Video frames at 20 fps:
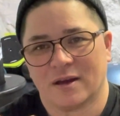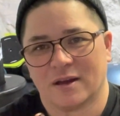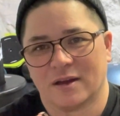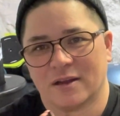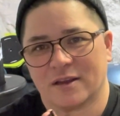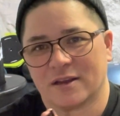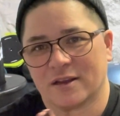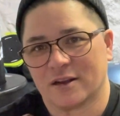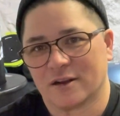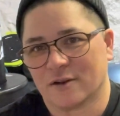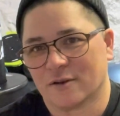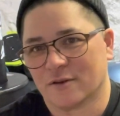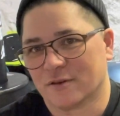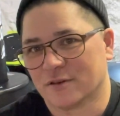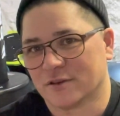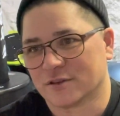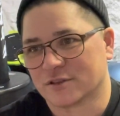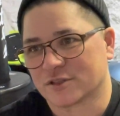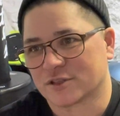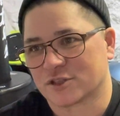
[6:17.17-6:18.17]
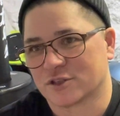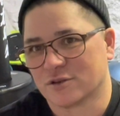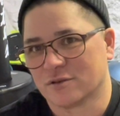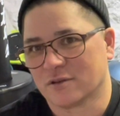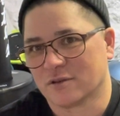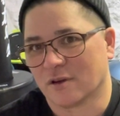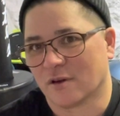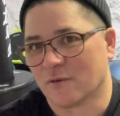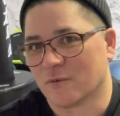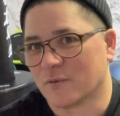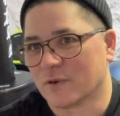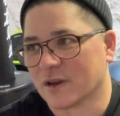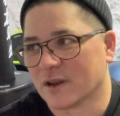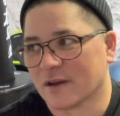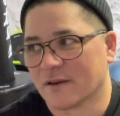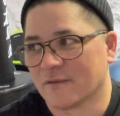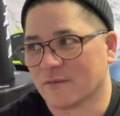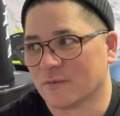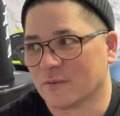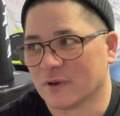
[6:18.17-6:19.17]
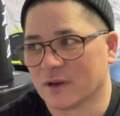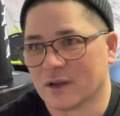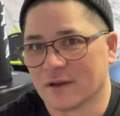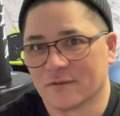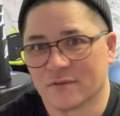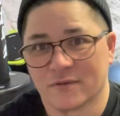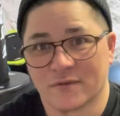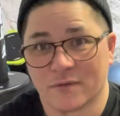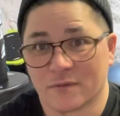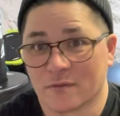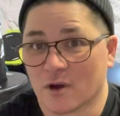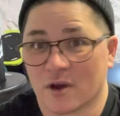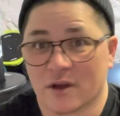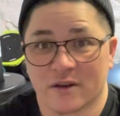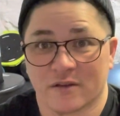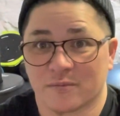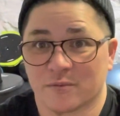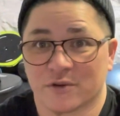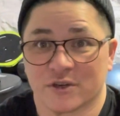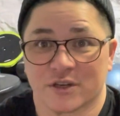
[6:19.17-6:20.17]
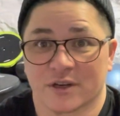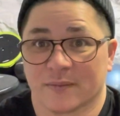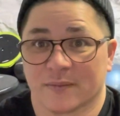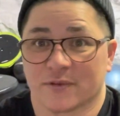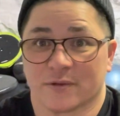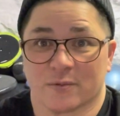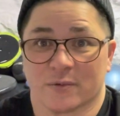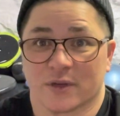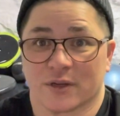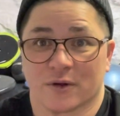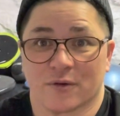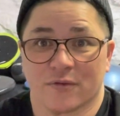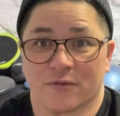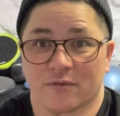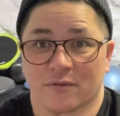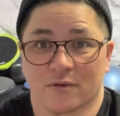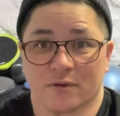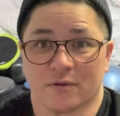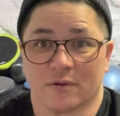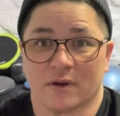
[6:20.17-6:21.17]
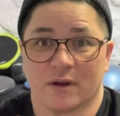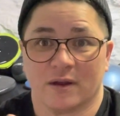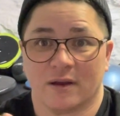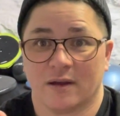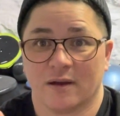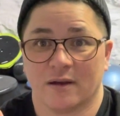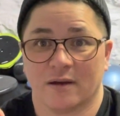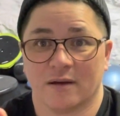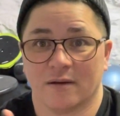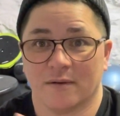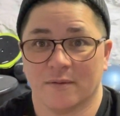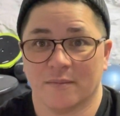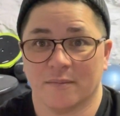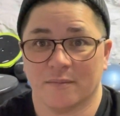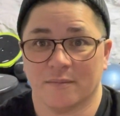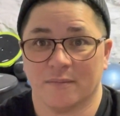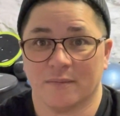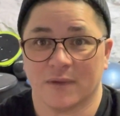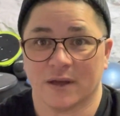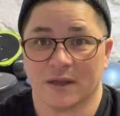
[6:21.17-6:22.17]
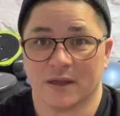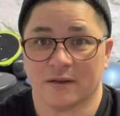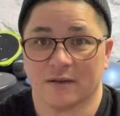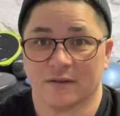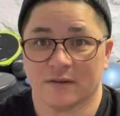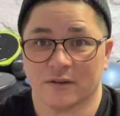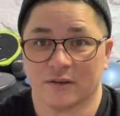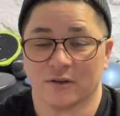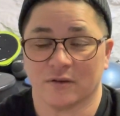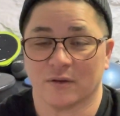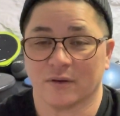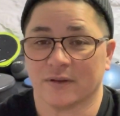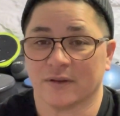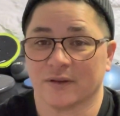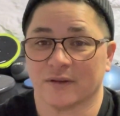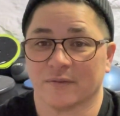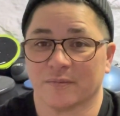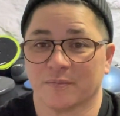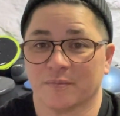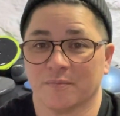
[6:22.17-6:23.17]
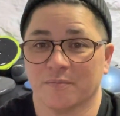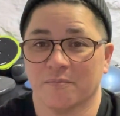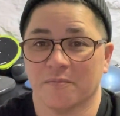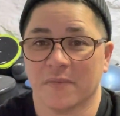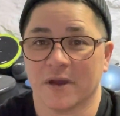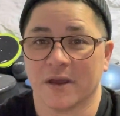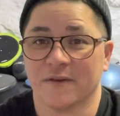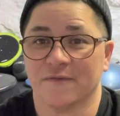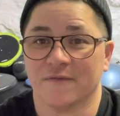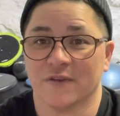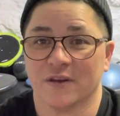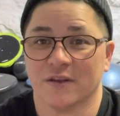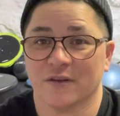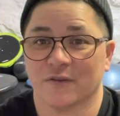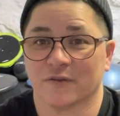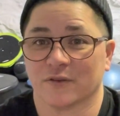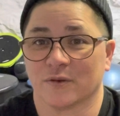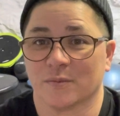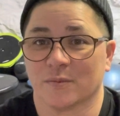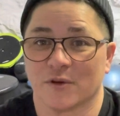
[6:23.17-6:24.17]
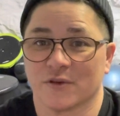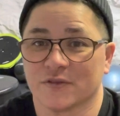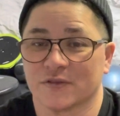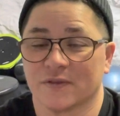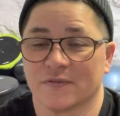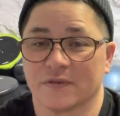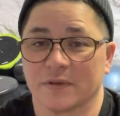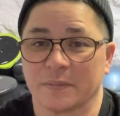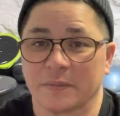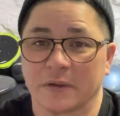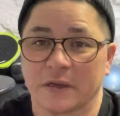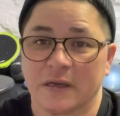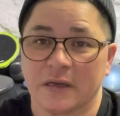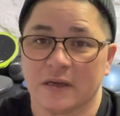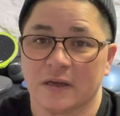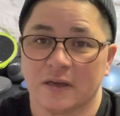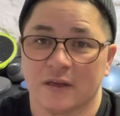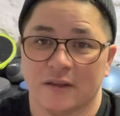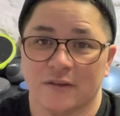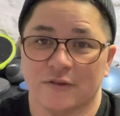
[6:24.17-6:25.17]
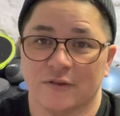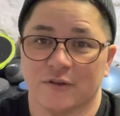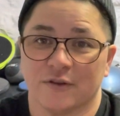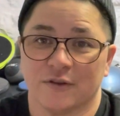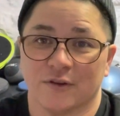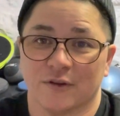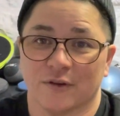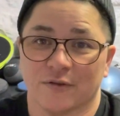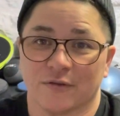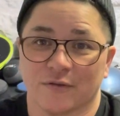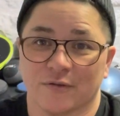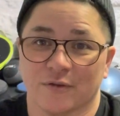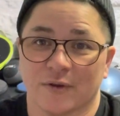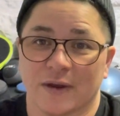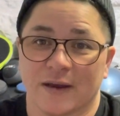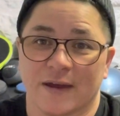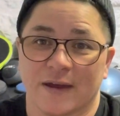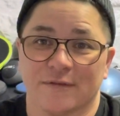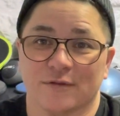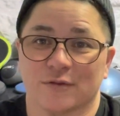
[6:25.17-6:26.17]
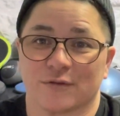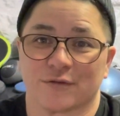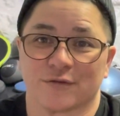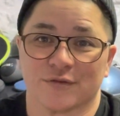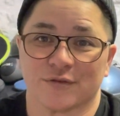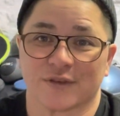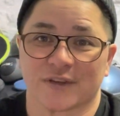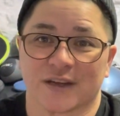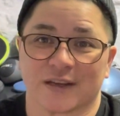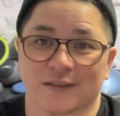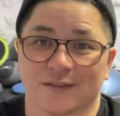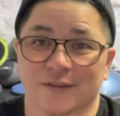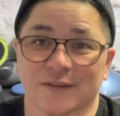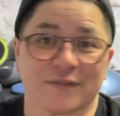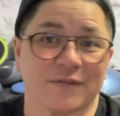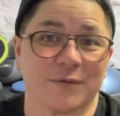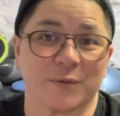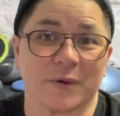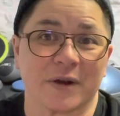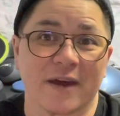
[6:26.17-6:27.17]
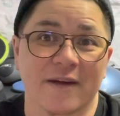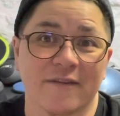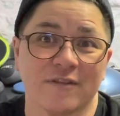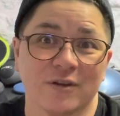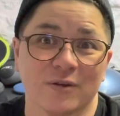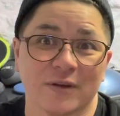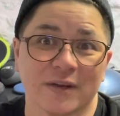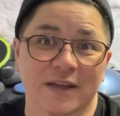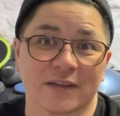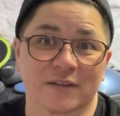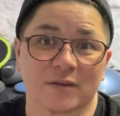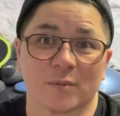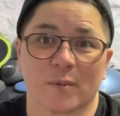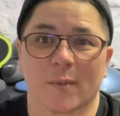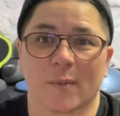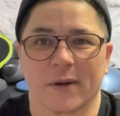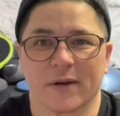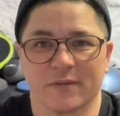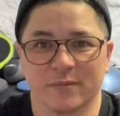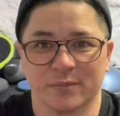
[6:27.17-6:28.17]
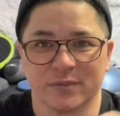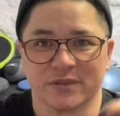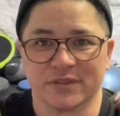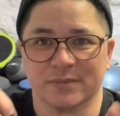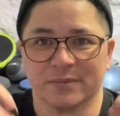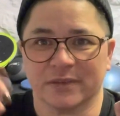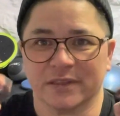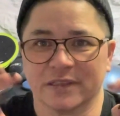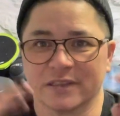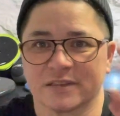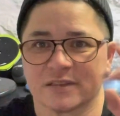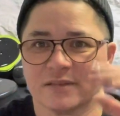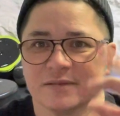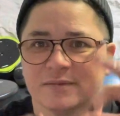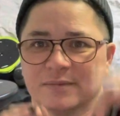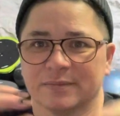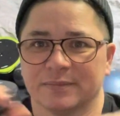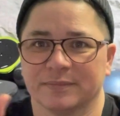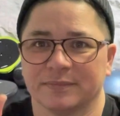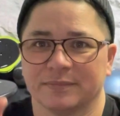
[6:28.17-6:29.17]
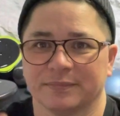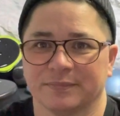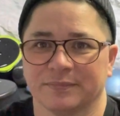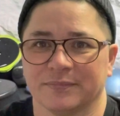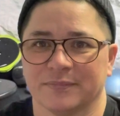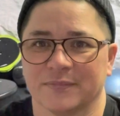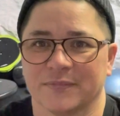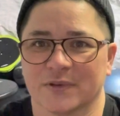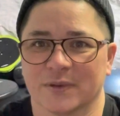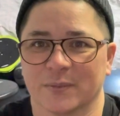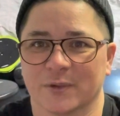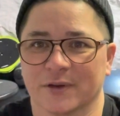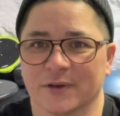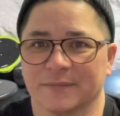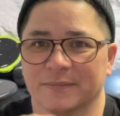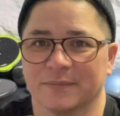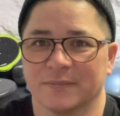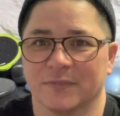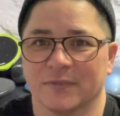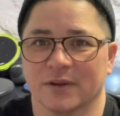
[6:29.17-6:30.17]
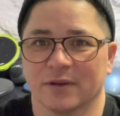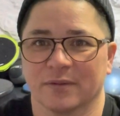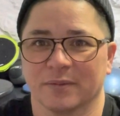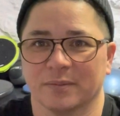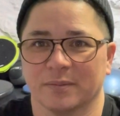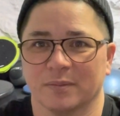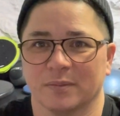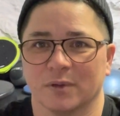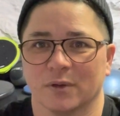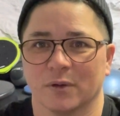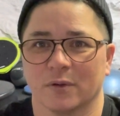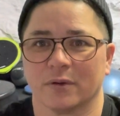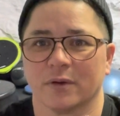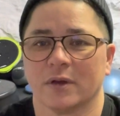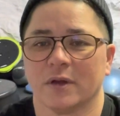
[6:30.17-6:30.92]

Here at the studio, we have a variety of push-ups that we go through, and you know, I think I've made videos on most of them. You can go through and have a look through the catalog if you want to have a look at them, or I didn't put some links somewhere there below.